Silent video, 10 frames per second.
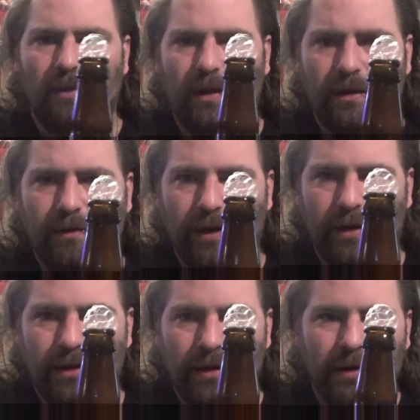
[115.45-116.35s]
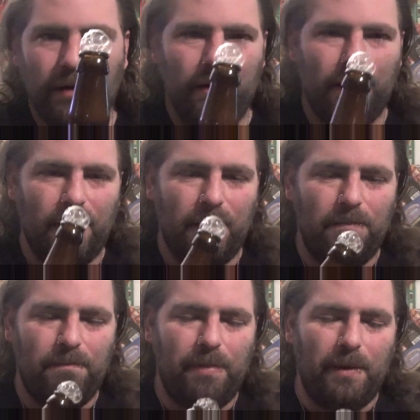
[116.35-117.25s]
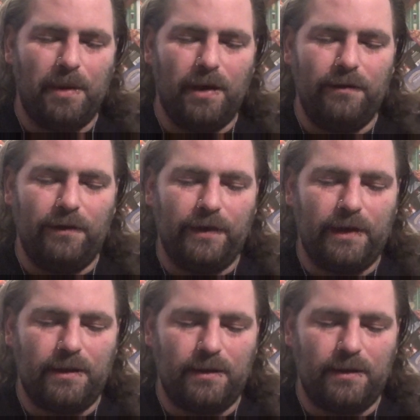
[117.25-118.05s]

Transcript: Have a bubble over there.